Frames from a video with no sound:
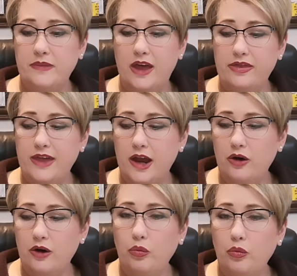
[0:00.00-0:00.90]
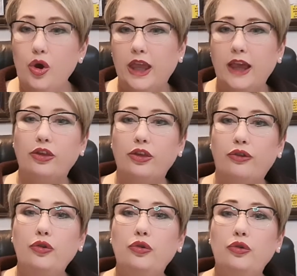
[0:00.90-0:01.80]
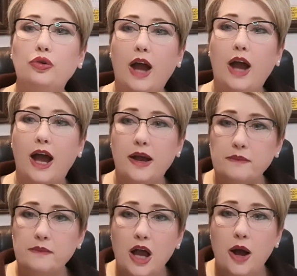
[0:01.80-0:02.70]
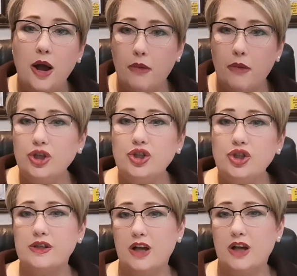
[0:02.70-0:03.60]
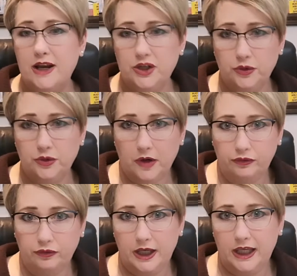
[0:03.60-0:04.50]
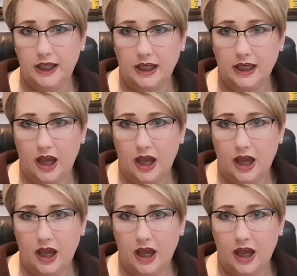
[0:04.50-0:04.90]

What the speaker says: they're working through modules on my 12-week